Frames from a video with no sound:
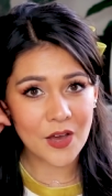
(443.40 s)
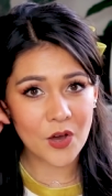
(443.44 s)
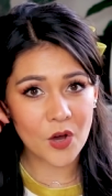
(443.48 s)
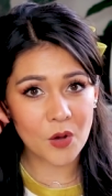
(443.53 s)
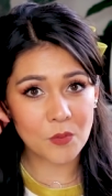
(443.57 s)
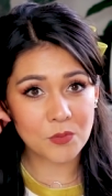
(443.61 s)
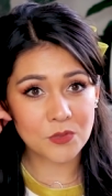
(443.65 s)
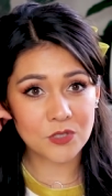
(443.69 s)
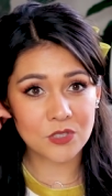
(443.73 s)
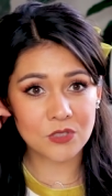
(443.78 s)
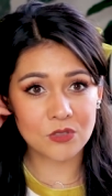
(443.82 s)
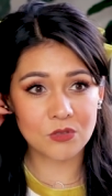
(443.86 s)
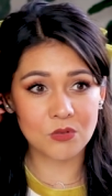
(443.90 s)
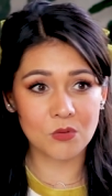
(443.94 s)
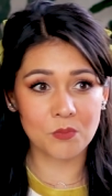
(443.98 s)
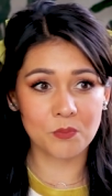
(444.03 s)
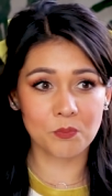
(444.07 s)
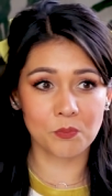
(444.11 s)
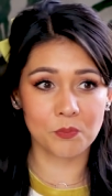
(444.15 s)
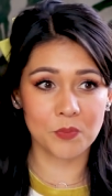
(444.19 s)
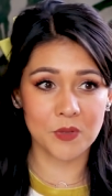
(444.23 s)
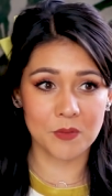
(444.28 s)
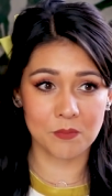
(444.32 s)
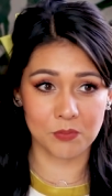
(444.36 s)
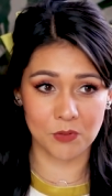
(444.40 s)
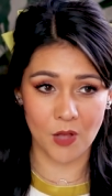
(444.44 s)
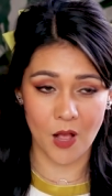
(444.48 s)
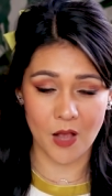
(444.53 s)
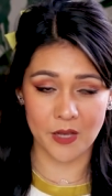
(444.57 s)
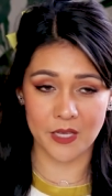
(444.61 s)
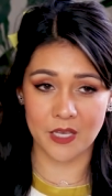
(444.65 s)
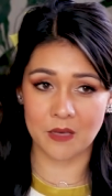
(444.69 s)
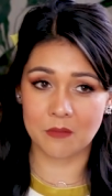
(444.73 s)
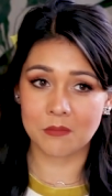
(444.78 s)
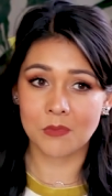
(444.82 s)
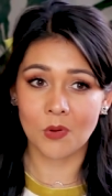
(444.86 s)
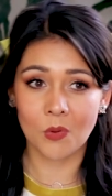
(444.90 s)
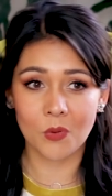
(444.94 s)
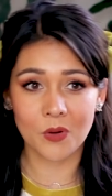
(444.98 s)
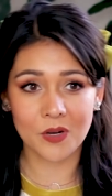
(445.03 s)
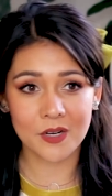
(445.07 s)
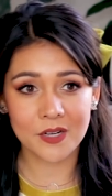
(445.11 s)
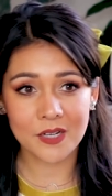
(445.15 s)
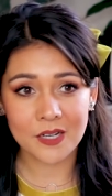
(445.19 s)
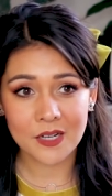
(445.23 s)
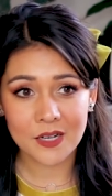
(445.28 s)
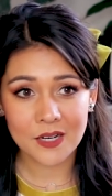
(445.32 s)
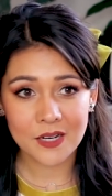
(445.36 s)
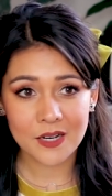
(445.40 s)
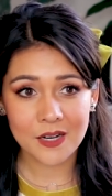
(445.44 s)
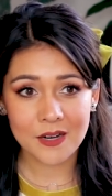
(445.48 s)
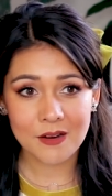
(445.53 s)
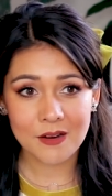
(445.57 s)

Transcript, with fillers: I hope to be blogging more.